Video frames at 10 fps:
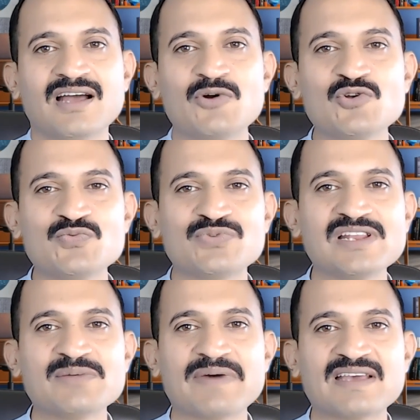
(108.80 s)
How do you
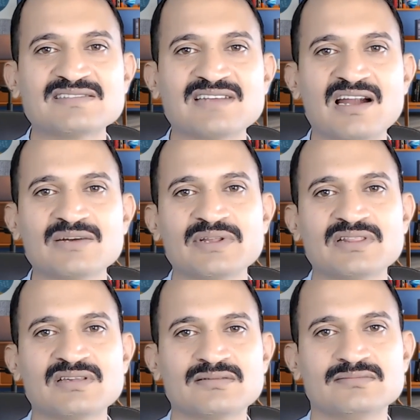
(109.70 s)
feel if I start
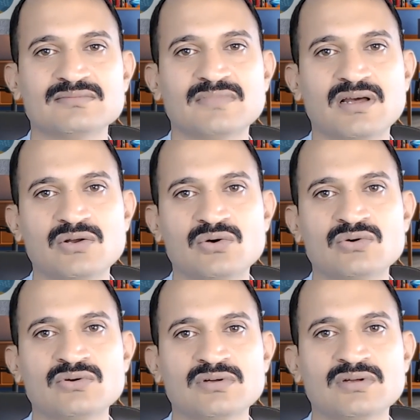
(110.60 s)
with,
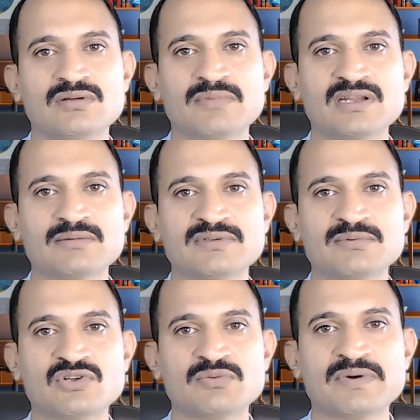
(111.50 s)
hello, my name is
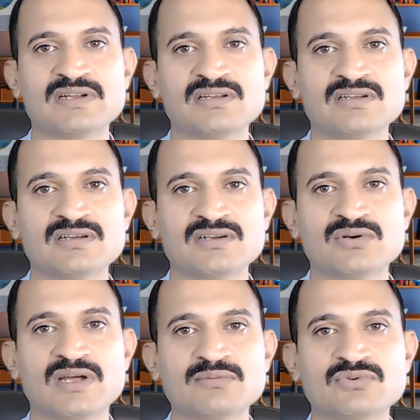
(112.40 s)
Manor Patel.
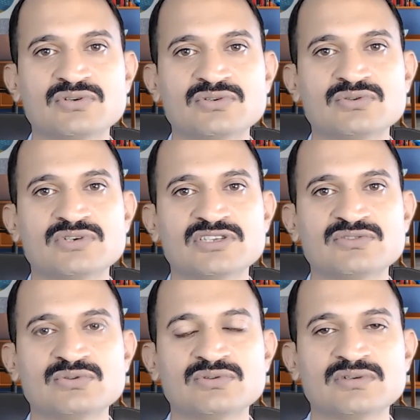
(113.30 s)
Today I'm going to
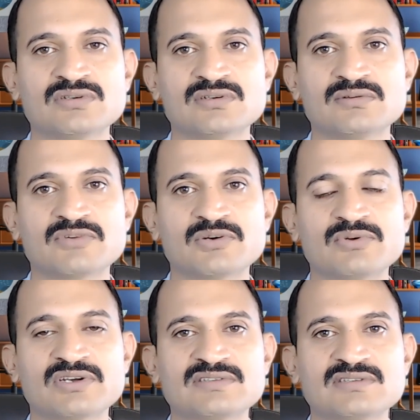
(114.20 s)
teach you
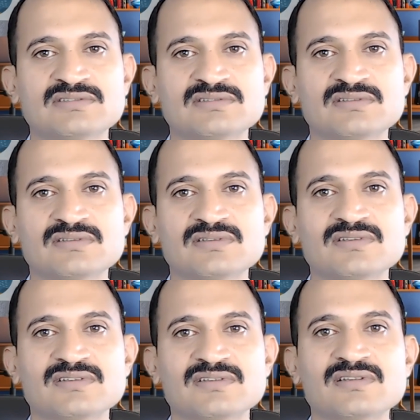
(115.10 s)
communications.
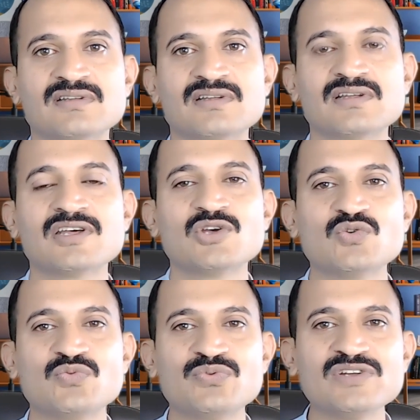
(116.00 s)

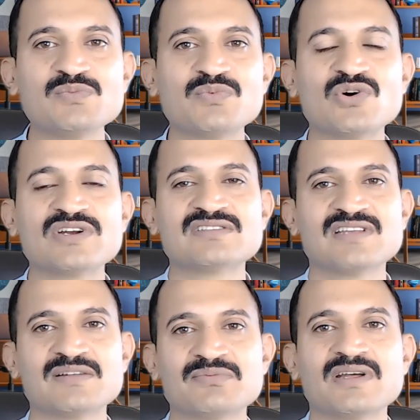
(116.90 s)
You feel bored
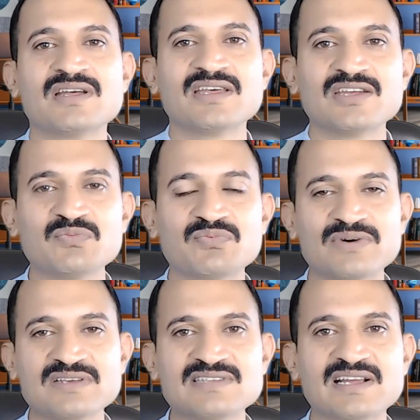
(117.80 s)
itself. In
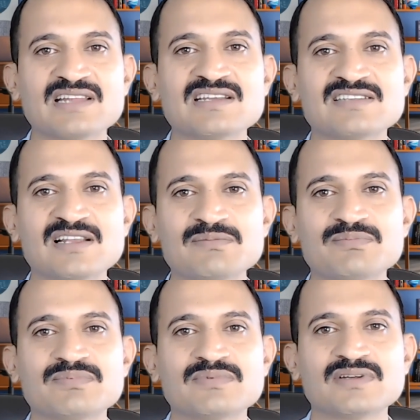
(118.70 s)
first second itself,
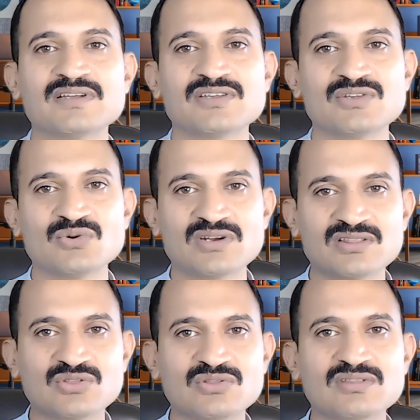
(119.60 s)
your
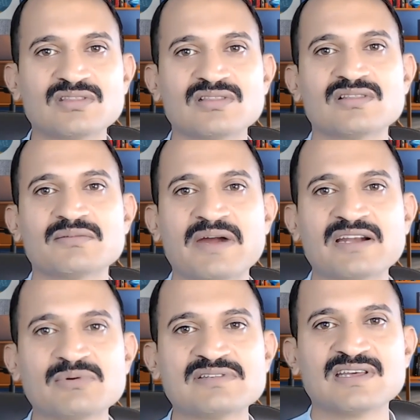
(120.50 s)

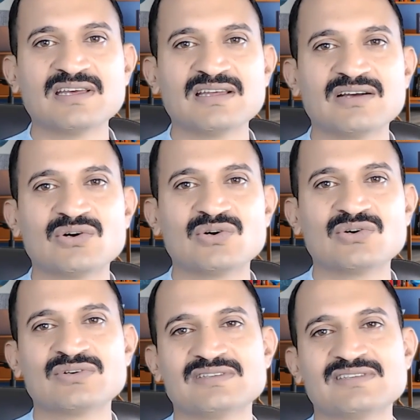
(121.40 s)
mind will say,
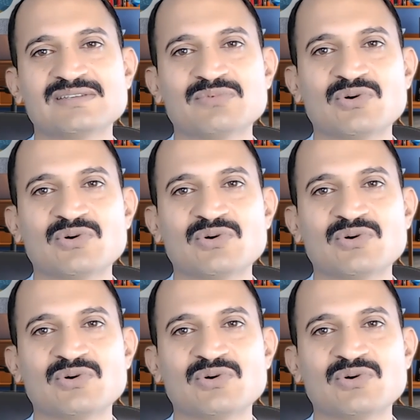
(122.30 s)
oh, this is